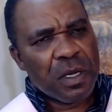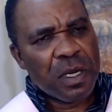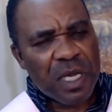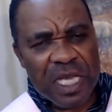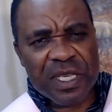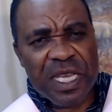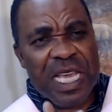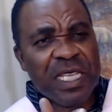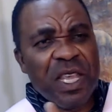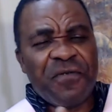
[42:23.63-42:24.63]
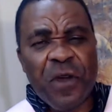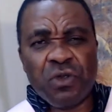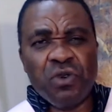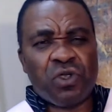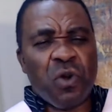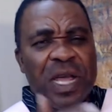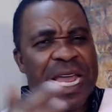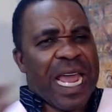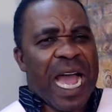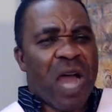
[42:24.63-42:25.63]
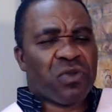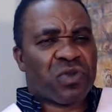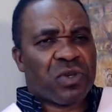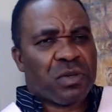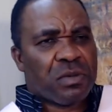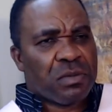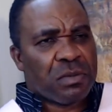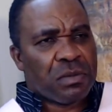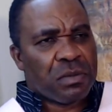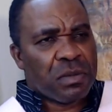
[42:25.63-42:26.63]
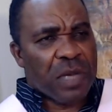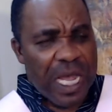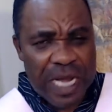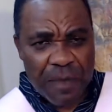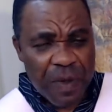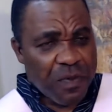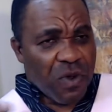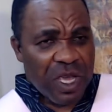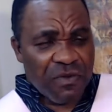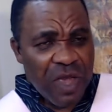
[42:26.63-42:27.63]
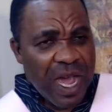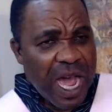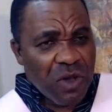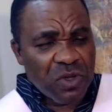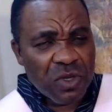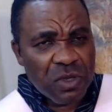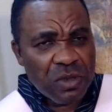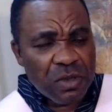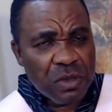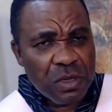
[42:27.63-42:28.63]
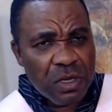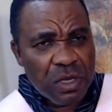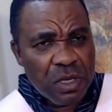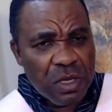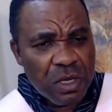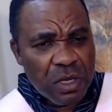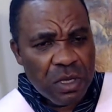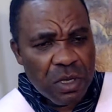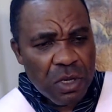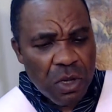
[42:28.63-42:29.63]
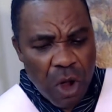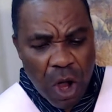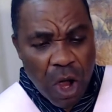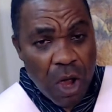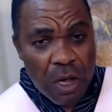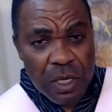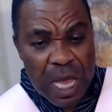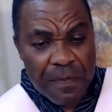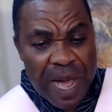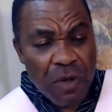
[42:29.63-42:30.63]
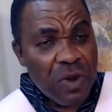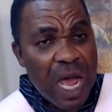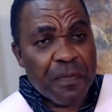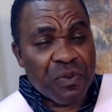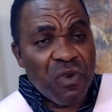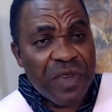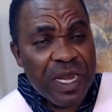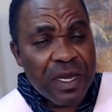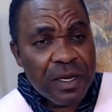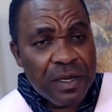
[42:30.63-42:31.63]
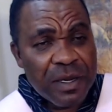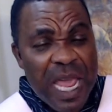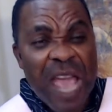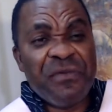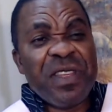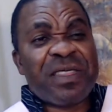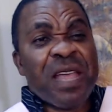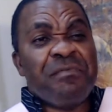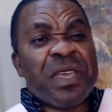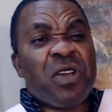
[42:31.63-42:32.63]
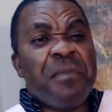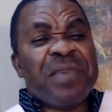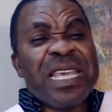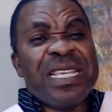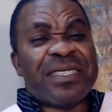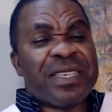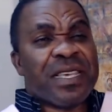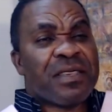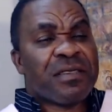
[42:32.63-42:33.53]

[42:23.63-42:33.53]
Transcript: It's easy for you to get a house. Either people give you a house or the bank will approve it. Everything become easy.